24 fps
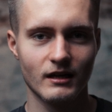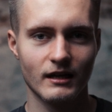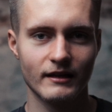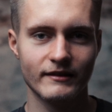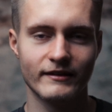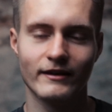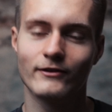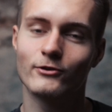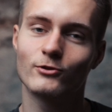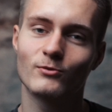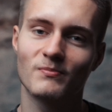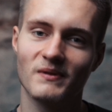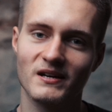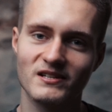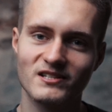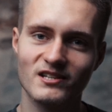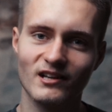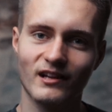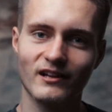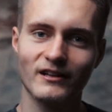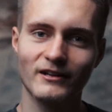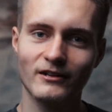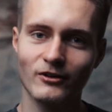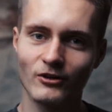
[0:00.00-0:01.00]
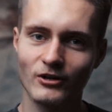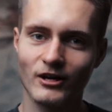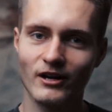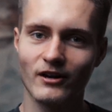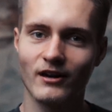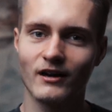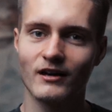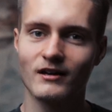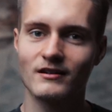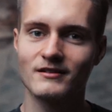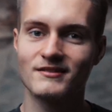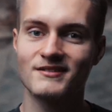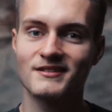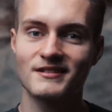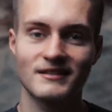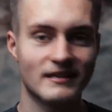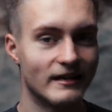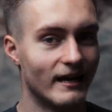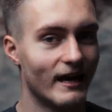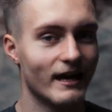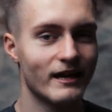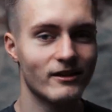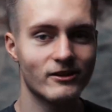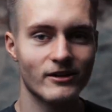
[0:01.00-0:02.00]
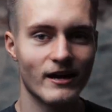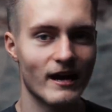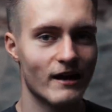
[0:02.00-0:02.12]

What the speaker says: then you're basically gonna scale